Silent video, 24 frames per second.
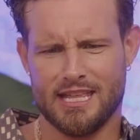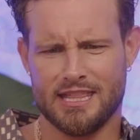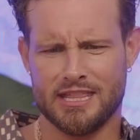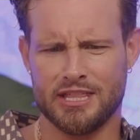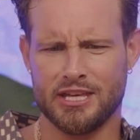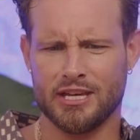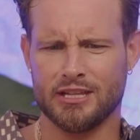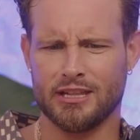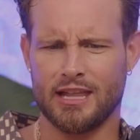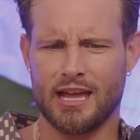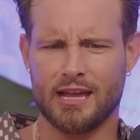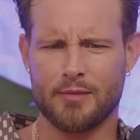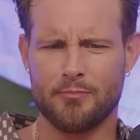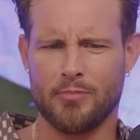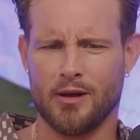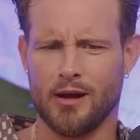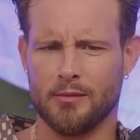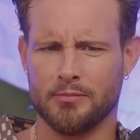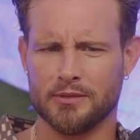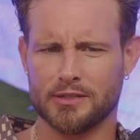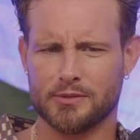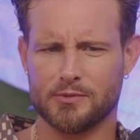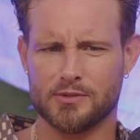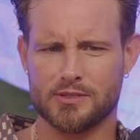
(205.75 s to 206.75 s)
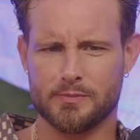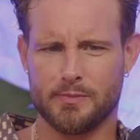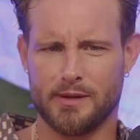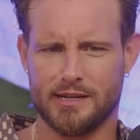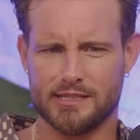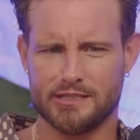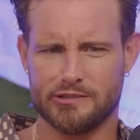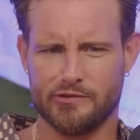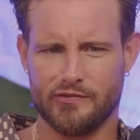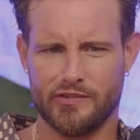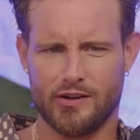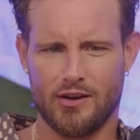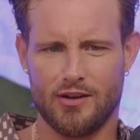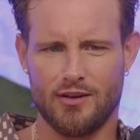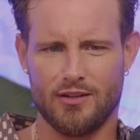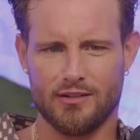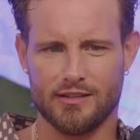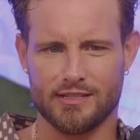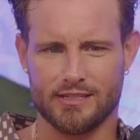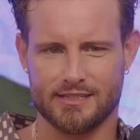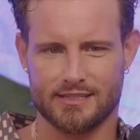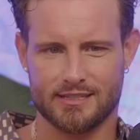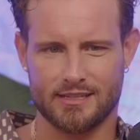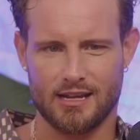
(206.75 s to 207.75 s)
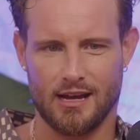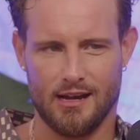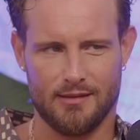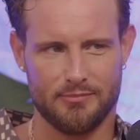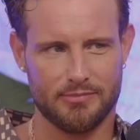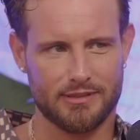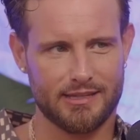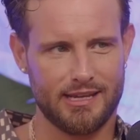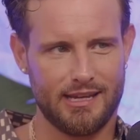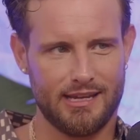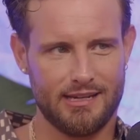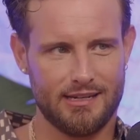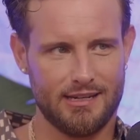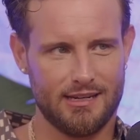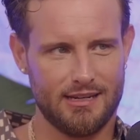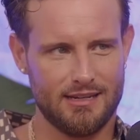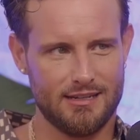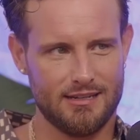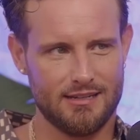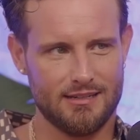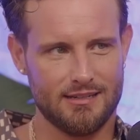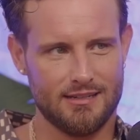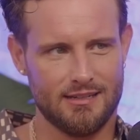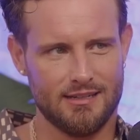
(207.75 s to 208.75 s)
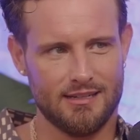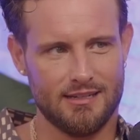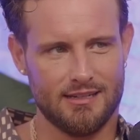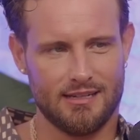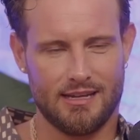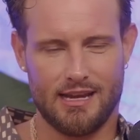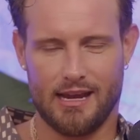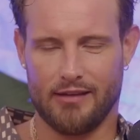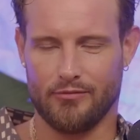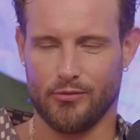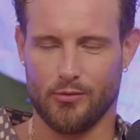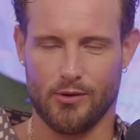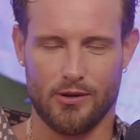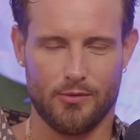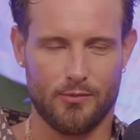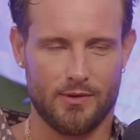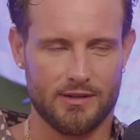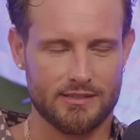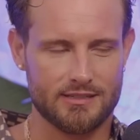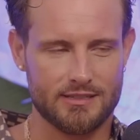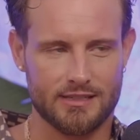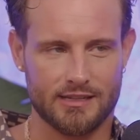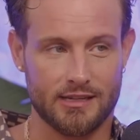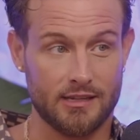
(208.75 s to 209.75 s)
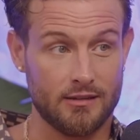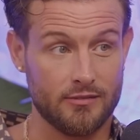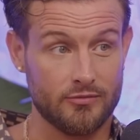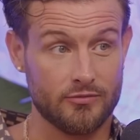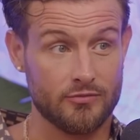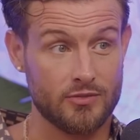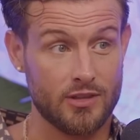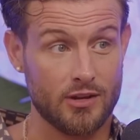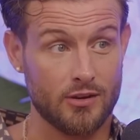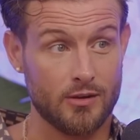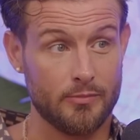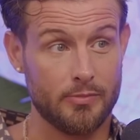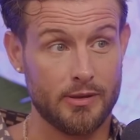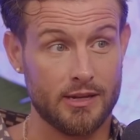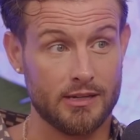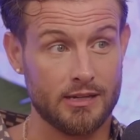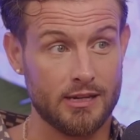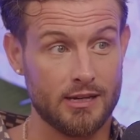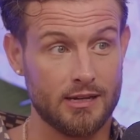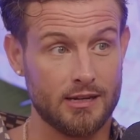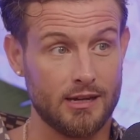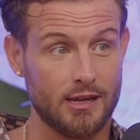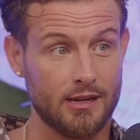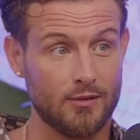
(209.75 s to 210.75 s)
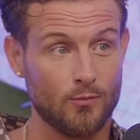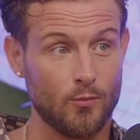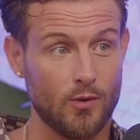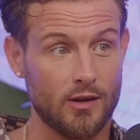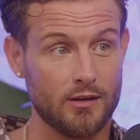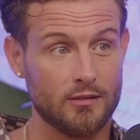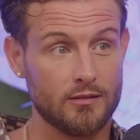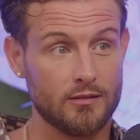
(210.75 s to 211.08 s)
The like public response of it all is complicated. Everyone wants to give their opinion on what